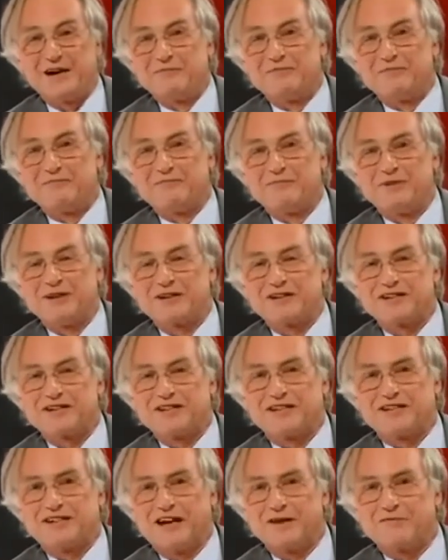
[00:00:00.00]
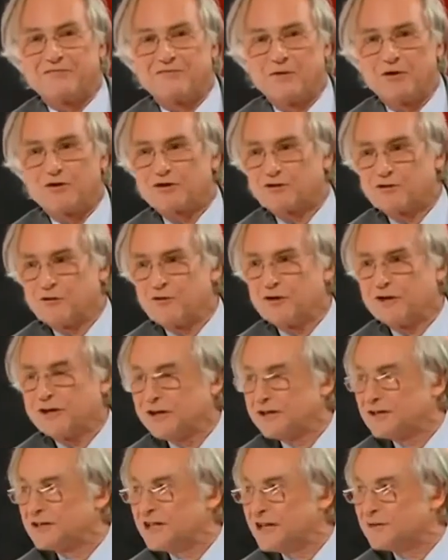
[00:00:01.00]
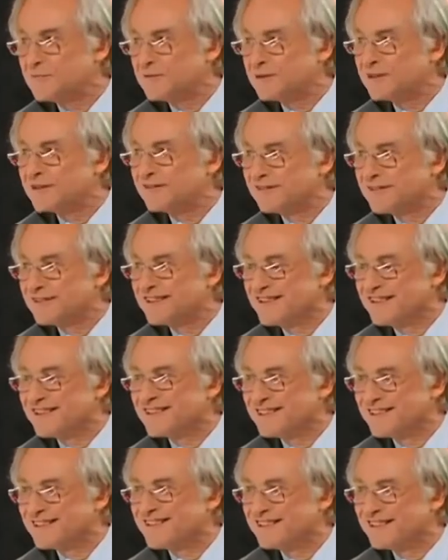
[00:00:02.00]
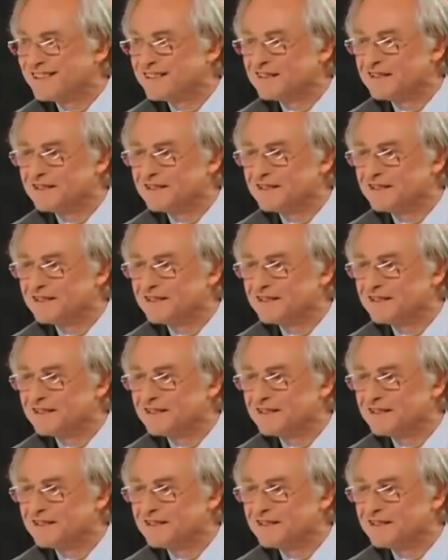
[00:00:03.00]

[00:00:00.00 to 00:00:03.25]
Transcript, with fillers: um, but uh, I've watched all her tapes since. Okay. Yeah.